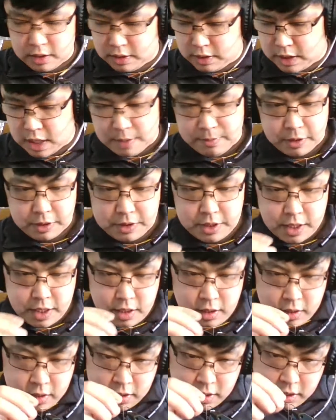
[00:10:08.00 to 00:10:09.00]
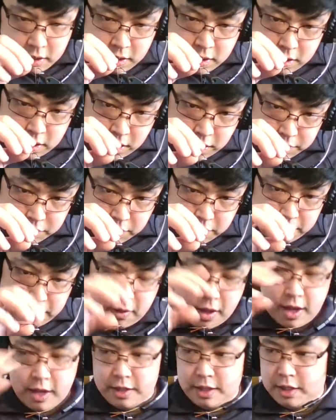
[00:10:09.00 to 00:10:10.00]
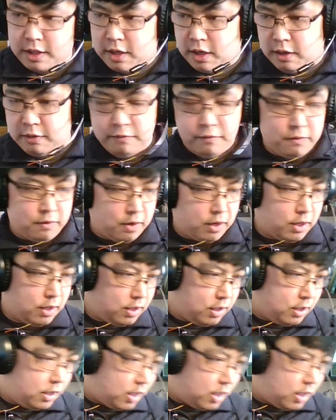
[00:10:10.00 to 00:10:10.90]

topping tail onto a fly that called for